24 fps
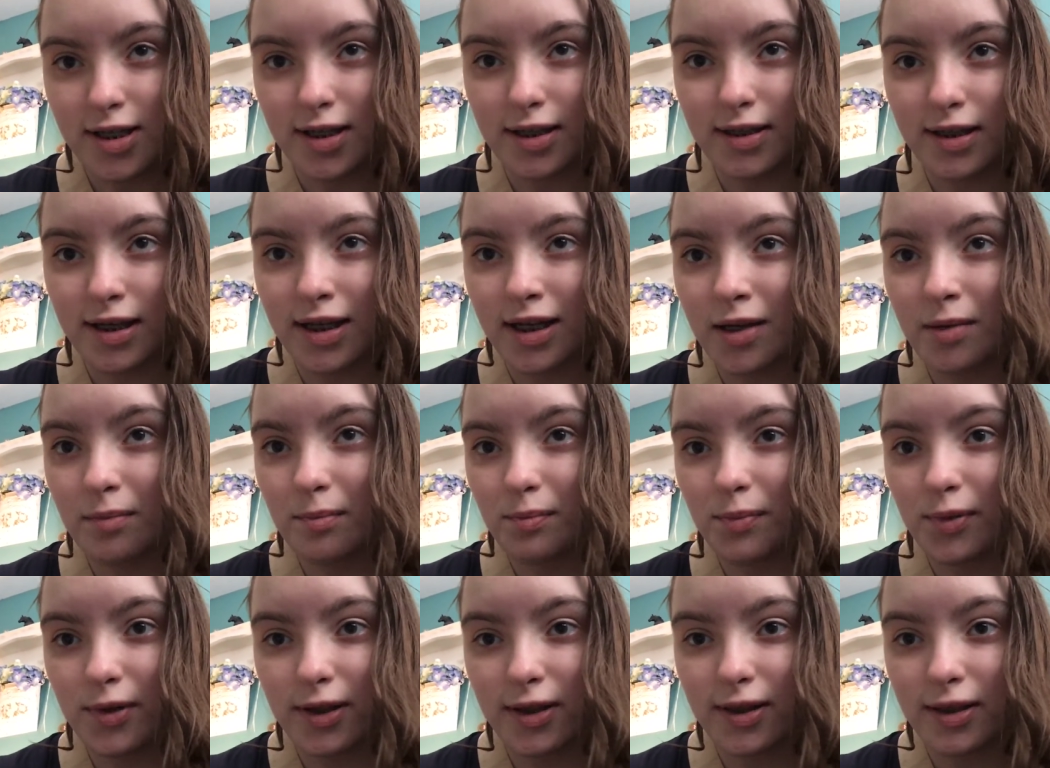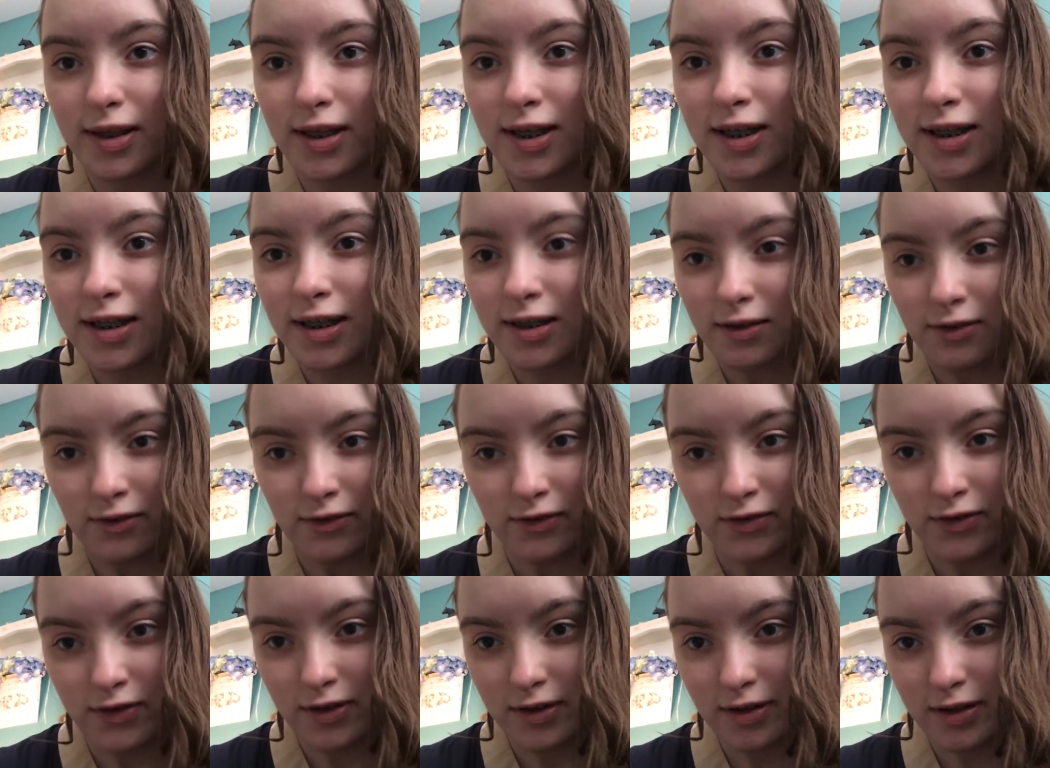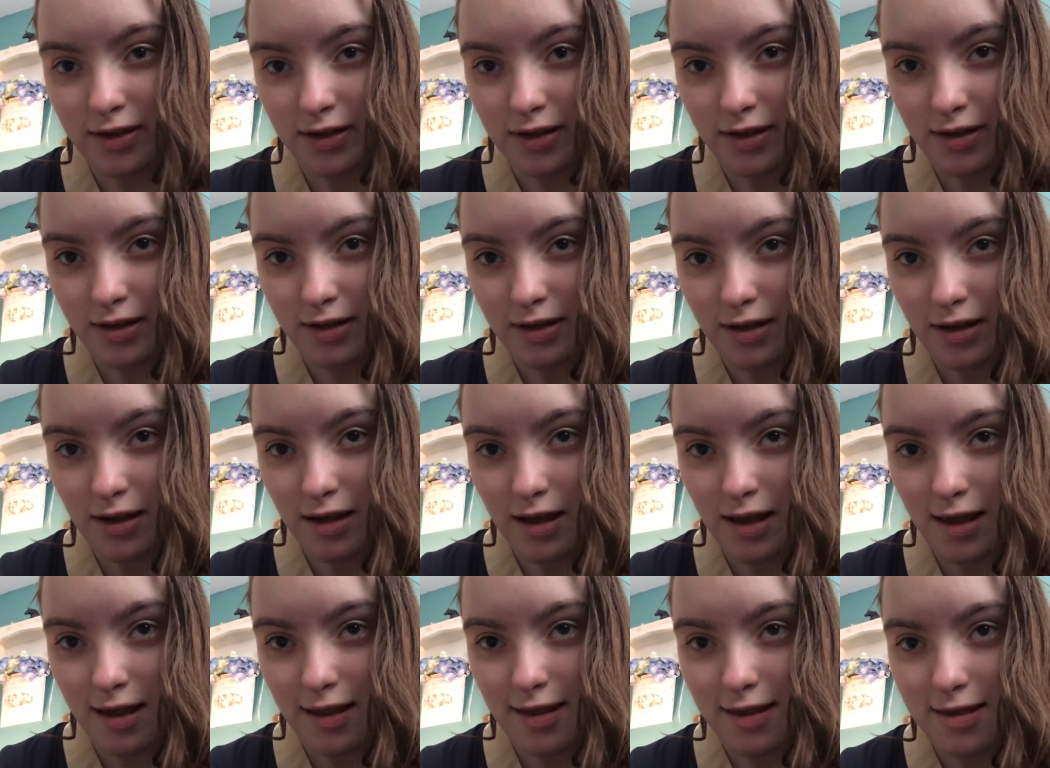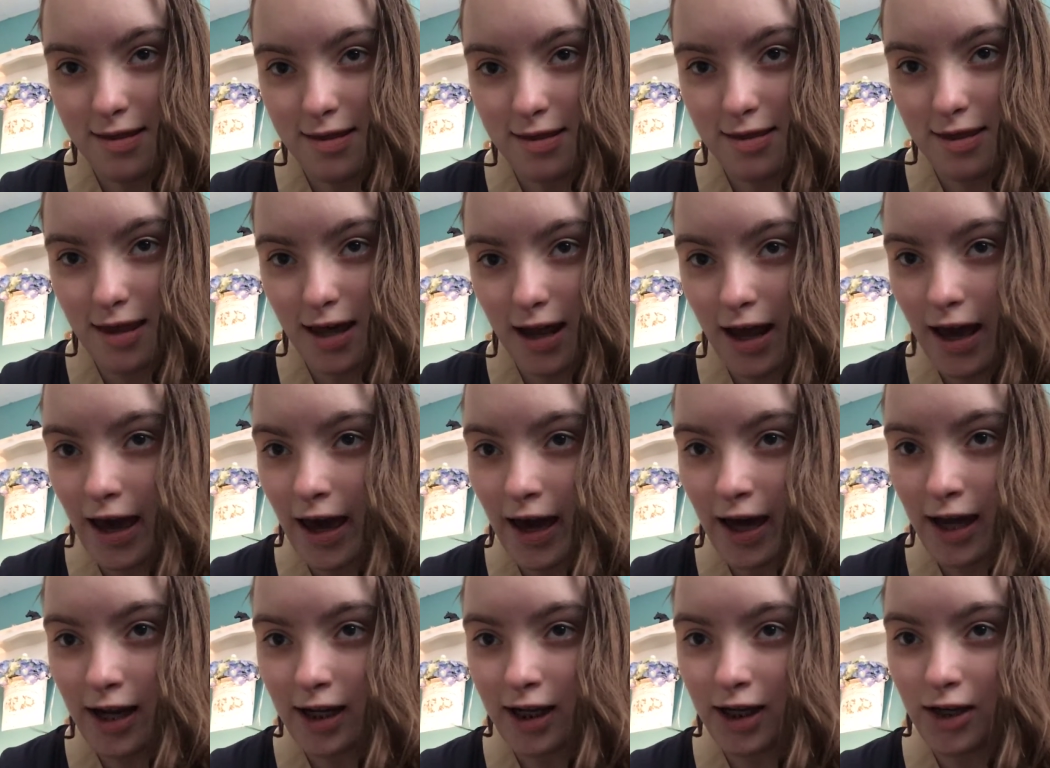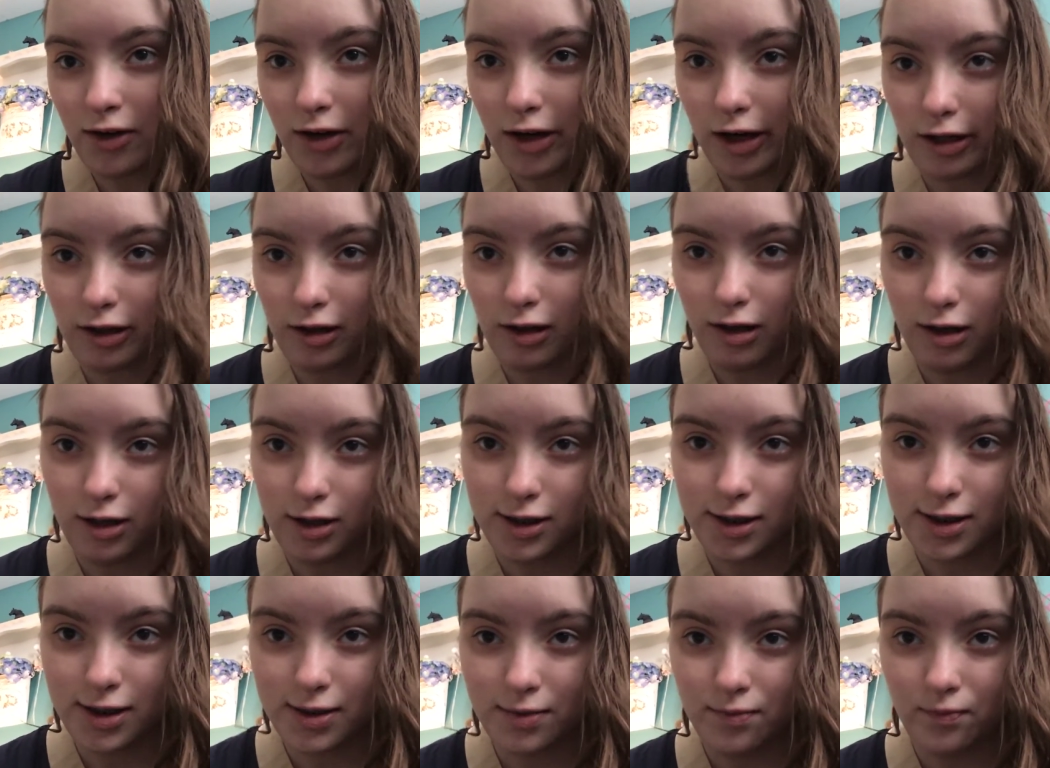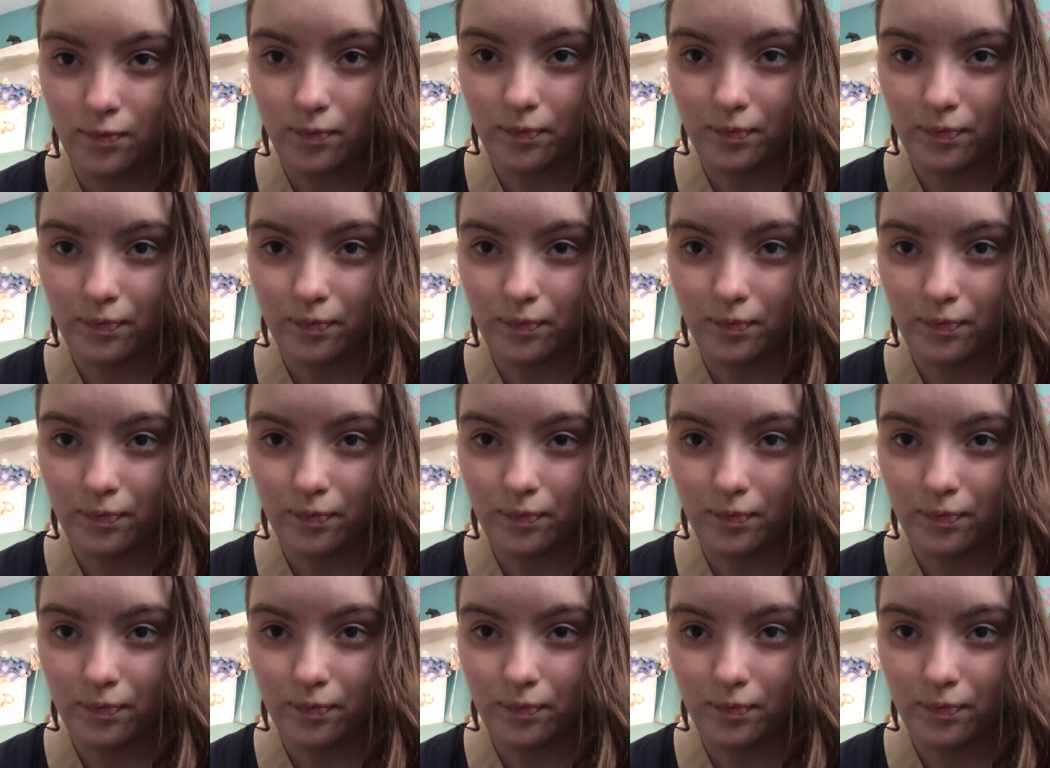didn't believe that I had a hearing loss.